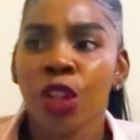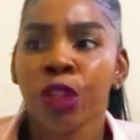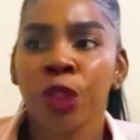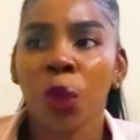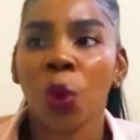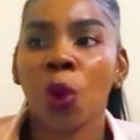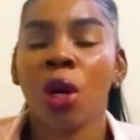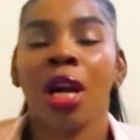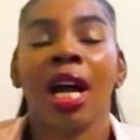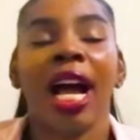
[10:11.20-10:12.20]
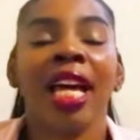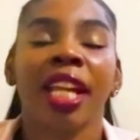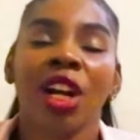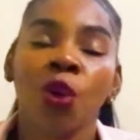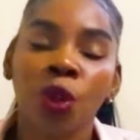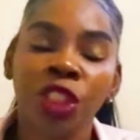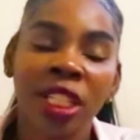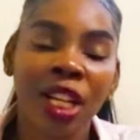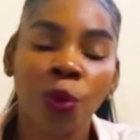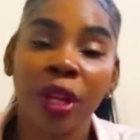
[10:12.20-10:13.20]
So, and
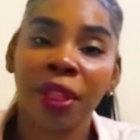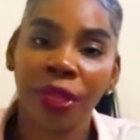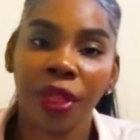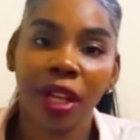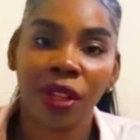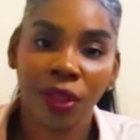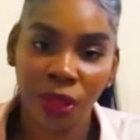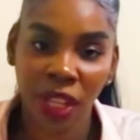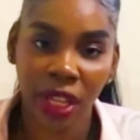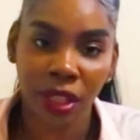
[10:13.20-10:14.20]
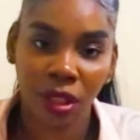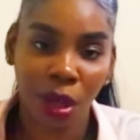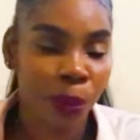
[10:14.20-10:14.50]
just a quick thing,